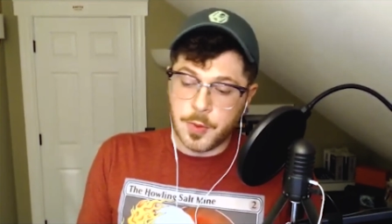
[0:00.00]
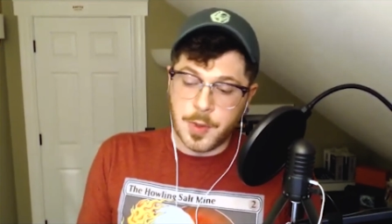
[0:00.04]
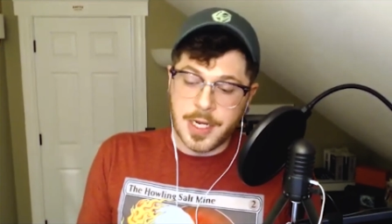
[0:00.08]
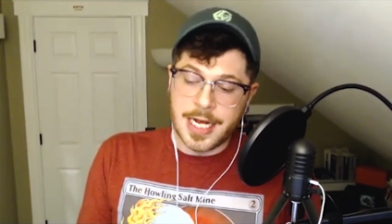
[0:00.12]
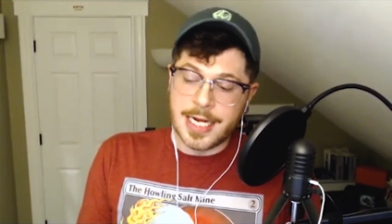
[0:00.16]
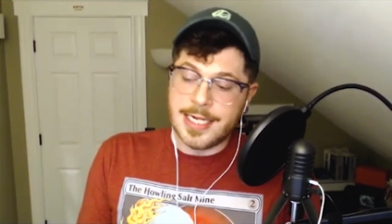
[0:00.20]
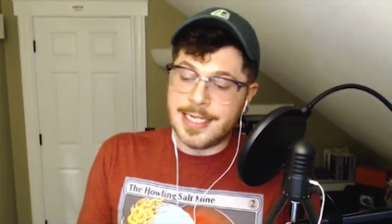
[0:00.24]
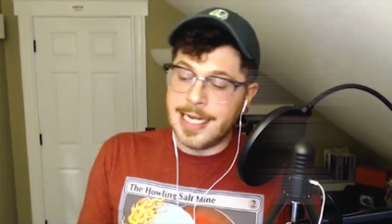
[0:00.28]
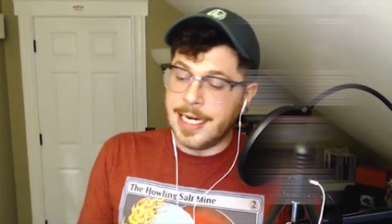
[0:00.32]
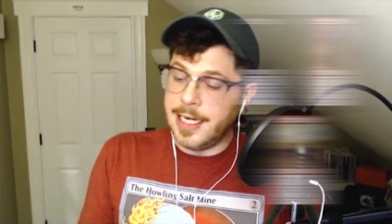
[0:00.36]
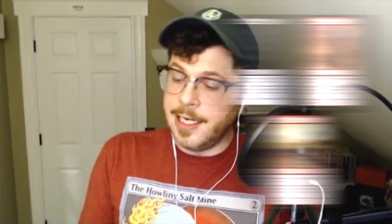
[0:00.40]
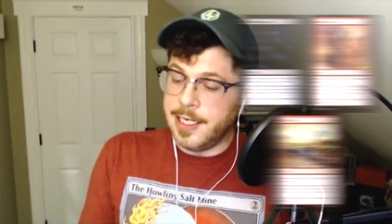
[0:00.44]
We
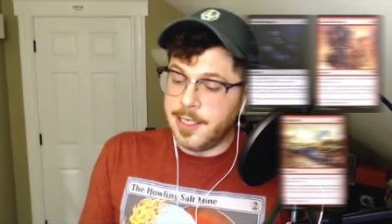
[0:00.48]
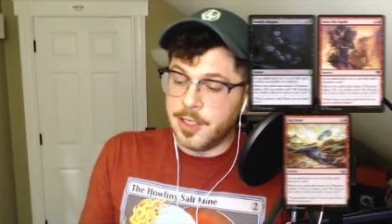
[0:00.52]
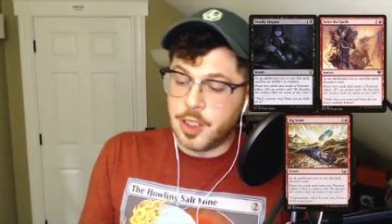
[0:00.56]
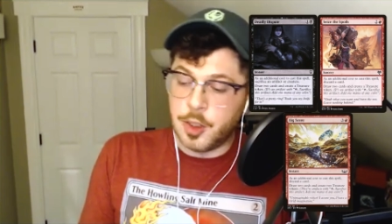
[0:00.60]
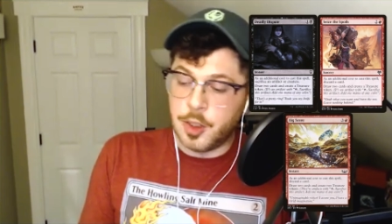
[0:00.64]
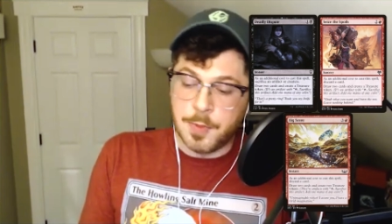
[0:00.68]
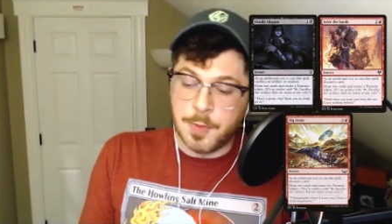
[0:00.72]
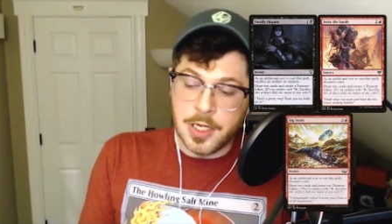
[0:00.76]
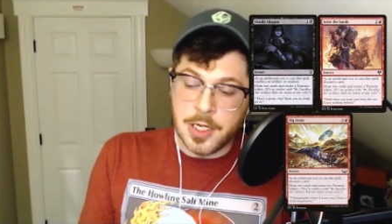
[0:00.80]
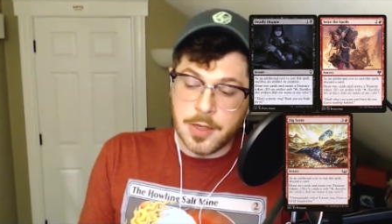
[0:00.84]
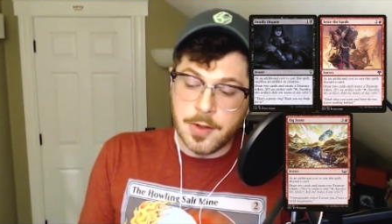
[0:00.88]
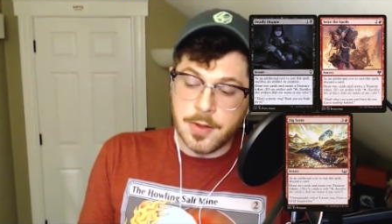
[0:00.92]
got Deadly
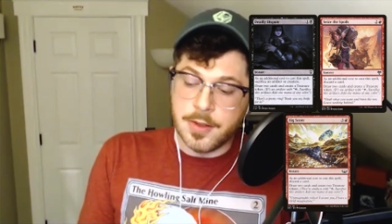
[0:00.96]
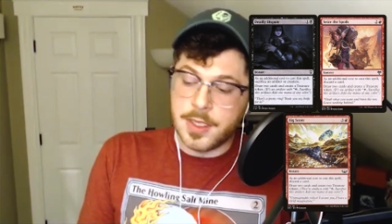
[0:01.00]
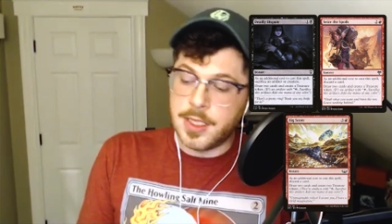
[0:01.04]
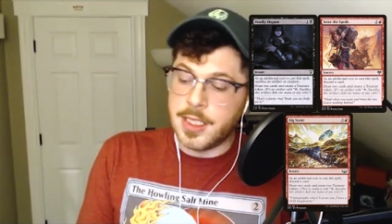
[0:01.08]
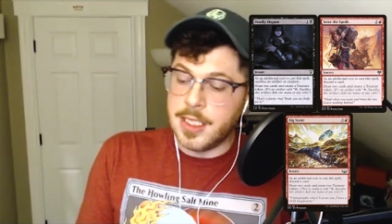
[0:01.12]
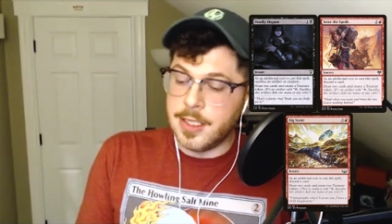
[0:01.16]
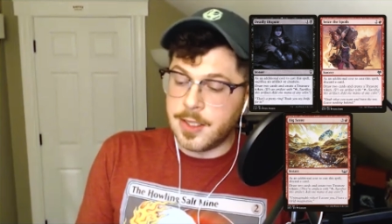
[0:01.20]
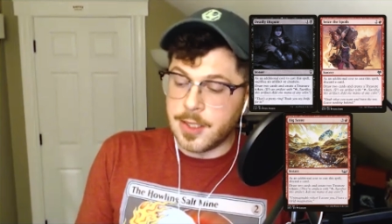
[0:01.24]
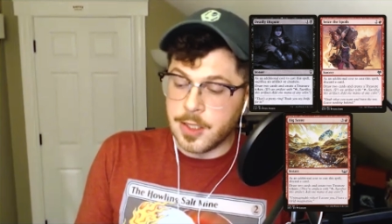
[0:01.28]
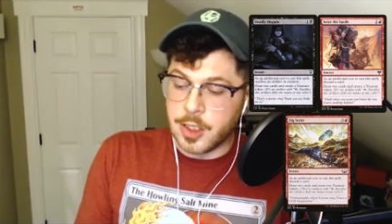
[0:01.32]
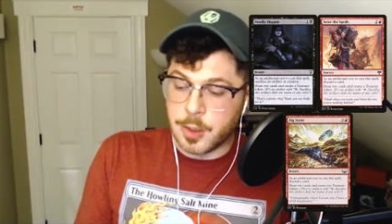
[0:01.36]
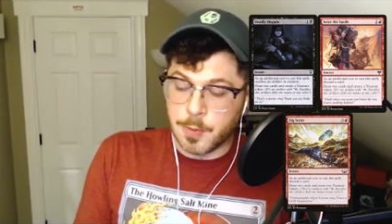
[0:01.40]
Dispute,
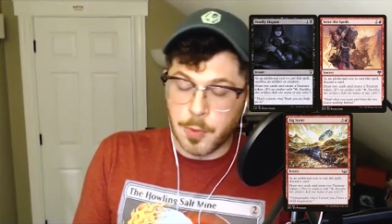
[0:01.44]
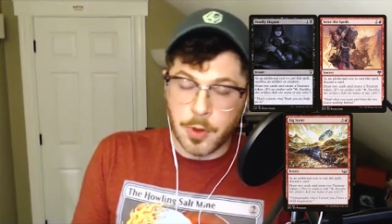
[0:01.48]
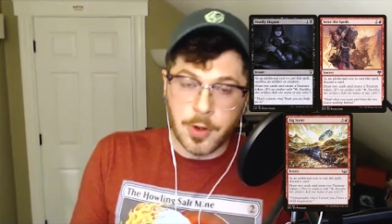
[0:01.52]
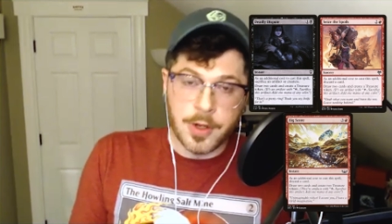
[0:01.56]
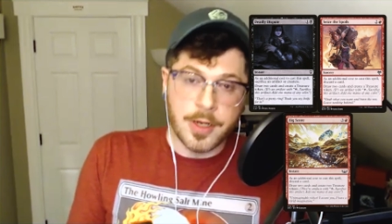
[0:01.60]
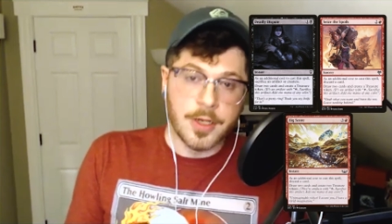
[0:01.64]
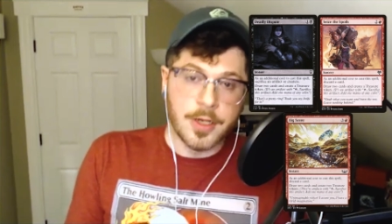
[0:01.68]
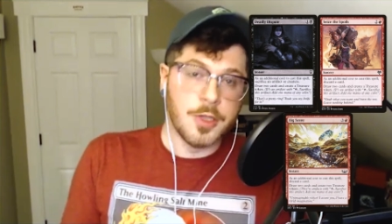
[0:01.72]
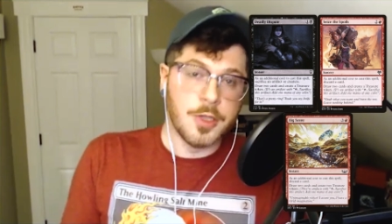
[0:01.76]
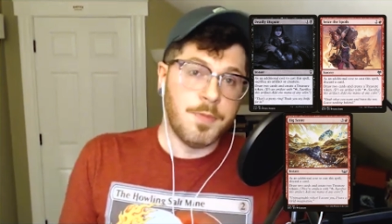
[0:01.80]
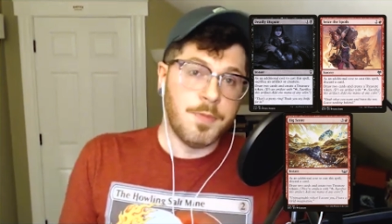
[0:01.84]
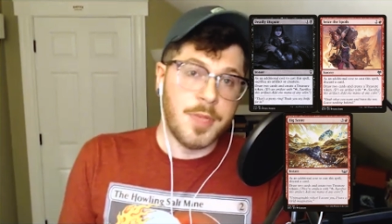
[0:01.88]
Seize the Spoils,